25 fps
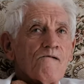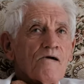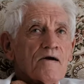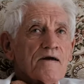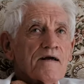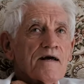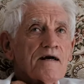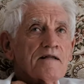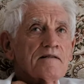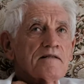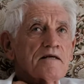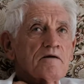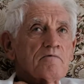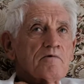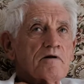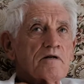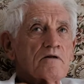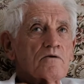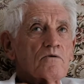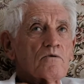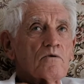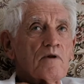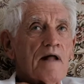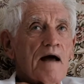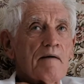can't think when it
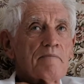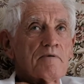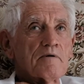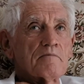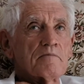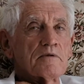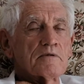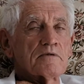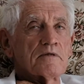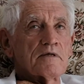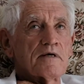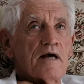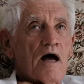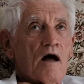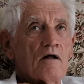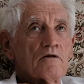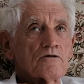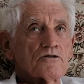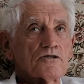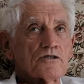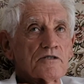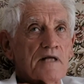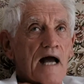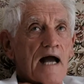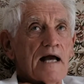all happened, but the old
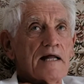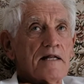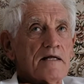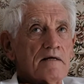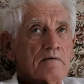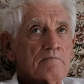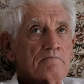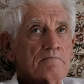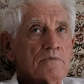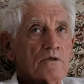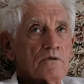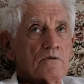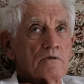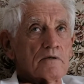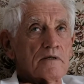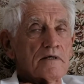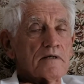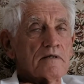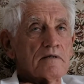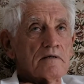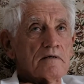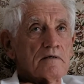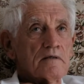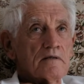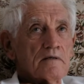stadium
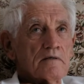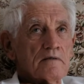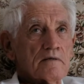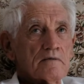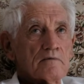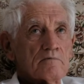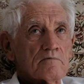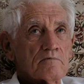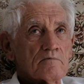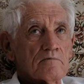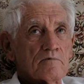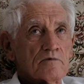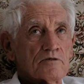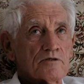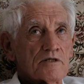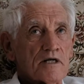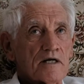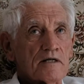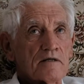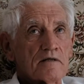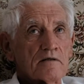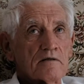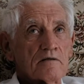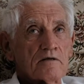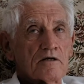building was
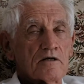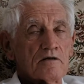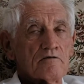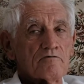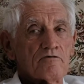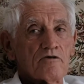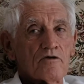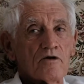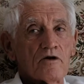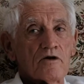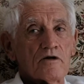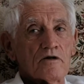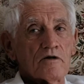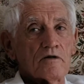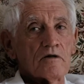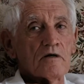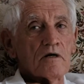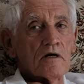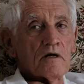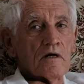then converted